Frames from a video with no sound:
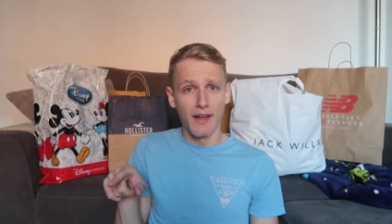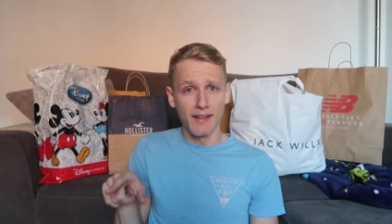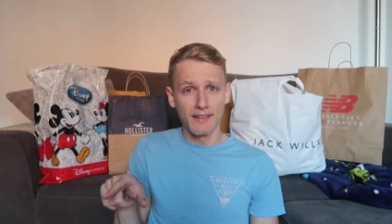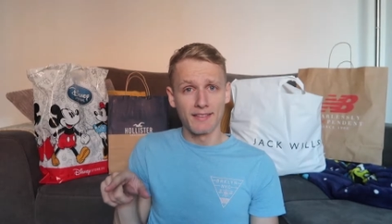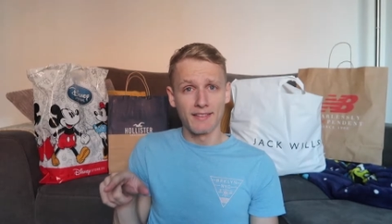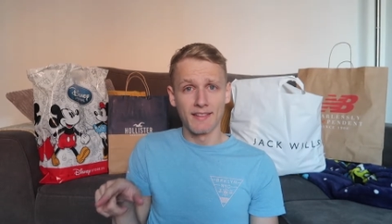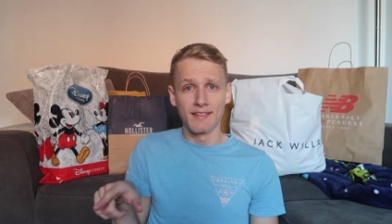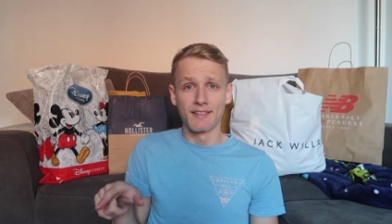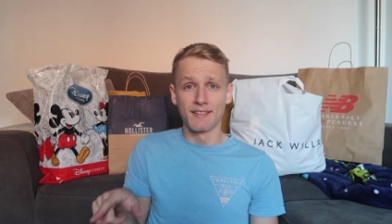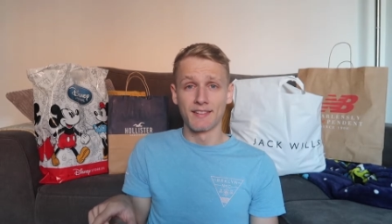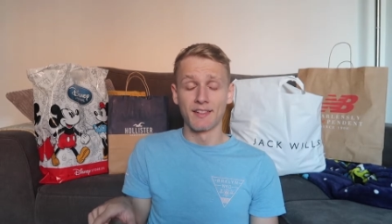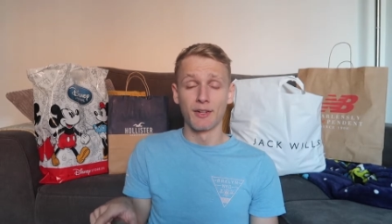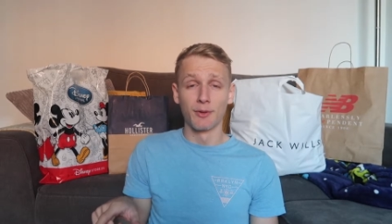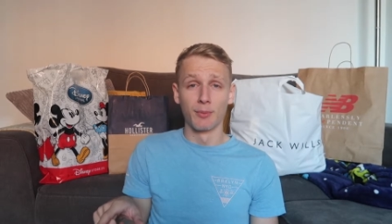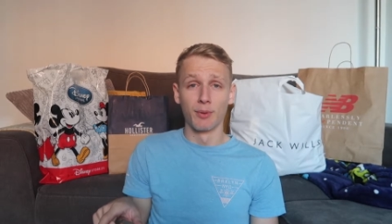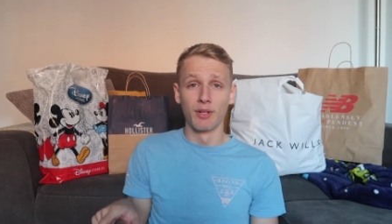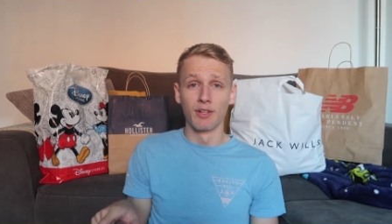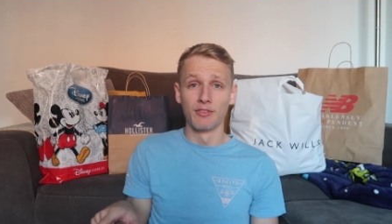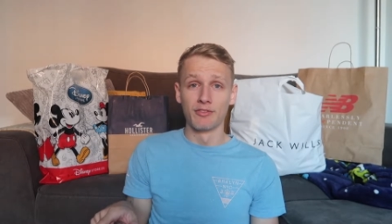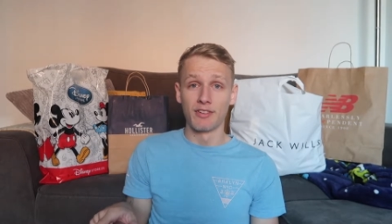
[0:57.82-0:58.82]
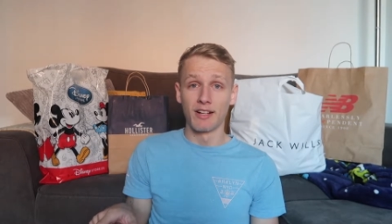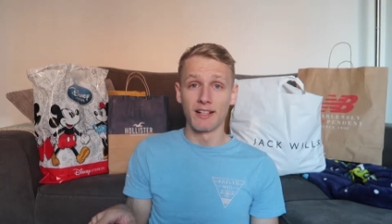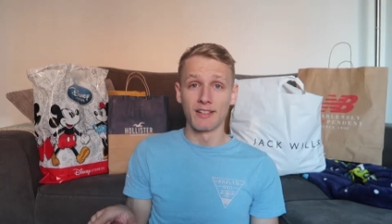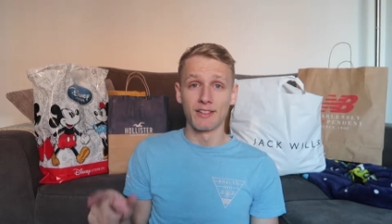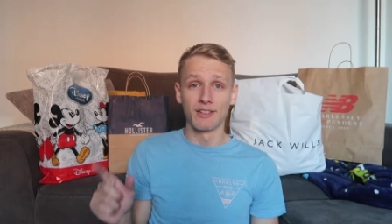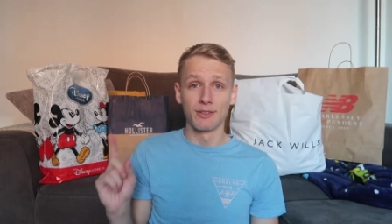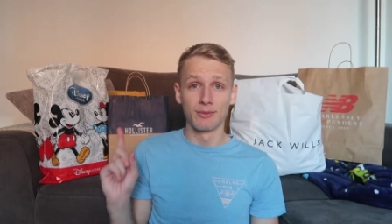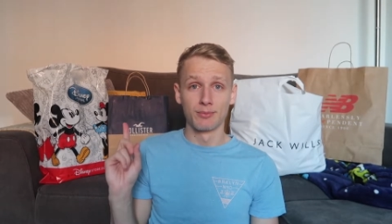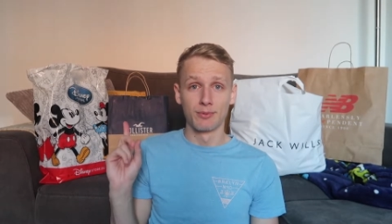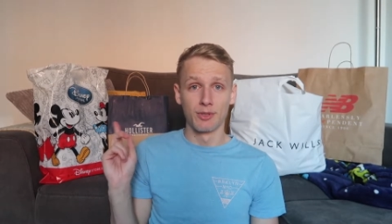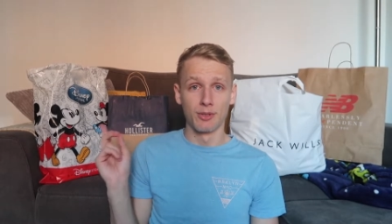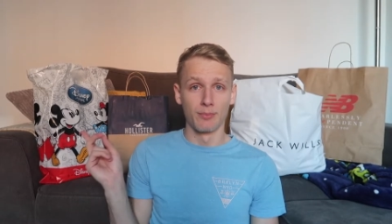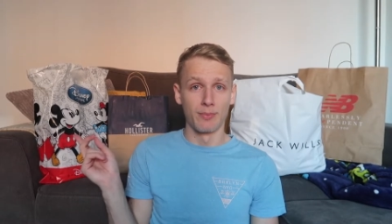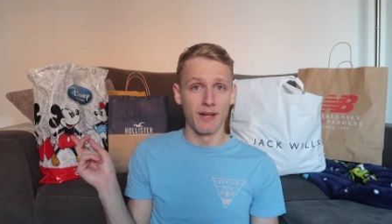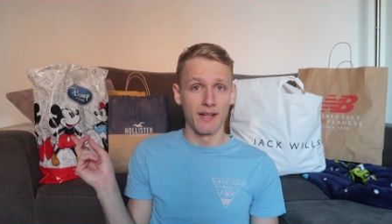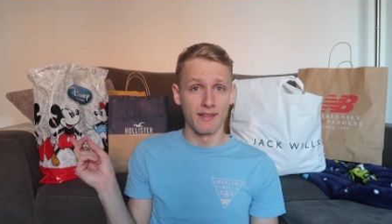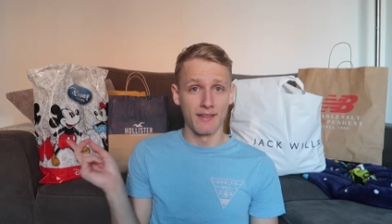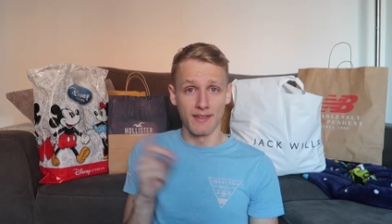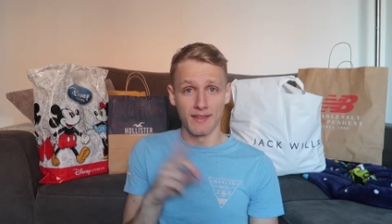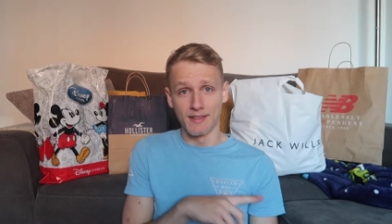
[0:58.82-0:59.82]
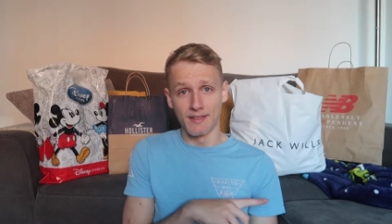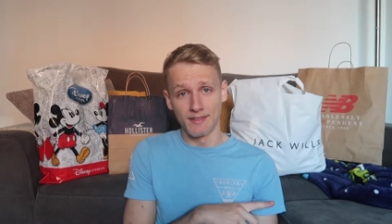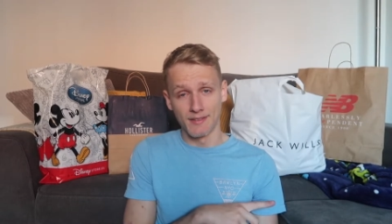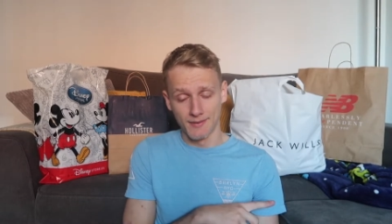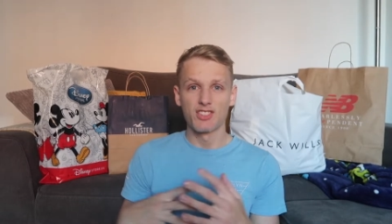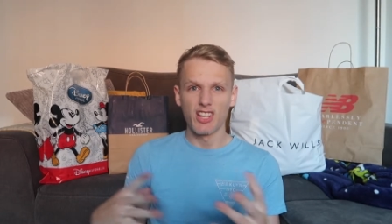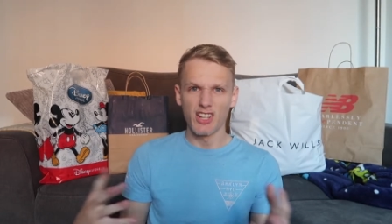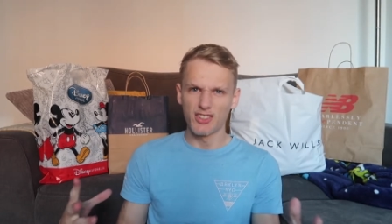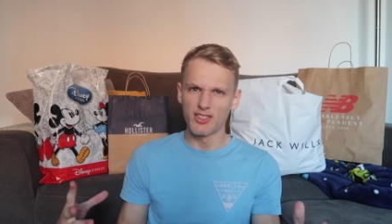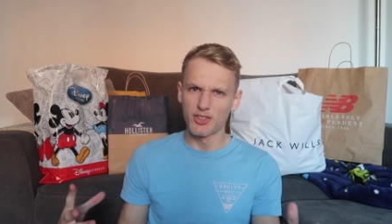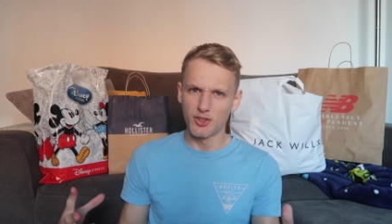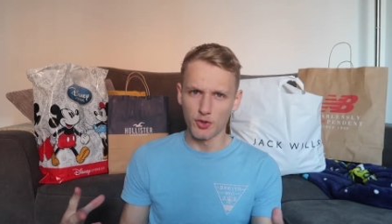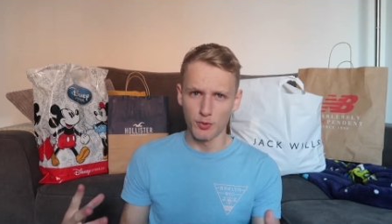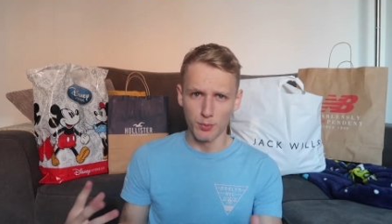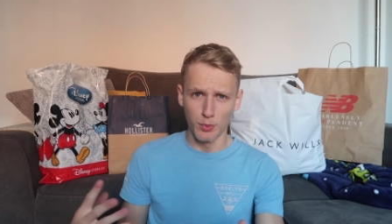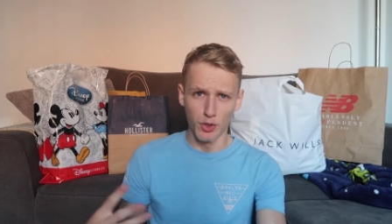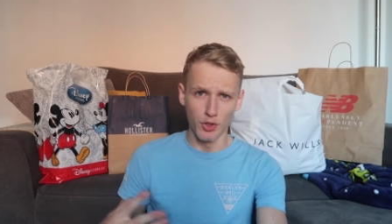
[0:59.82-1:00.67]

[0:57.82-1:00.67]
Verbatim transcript: that is considerable in value compared to these. Chelsey just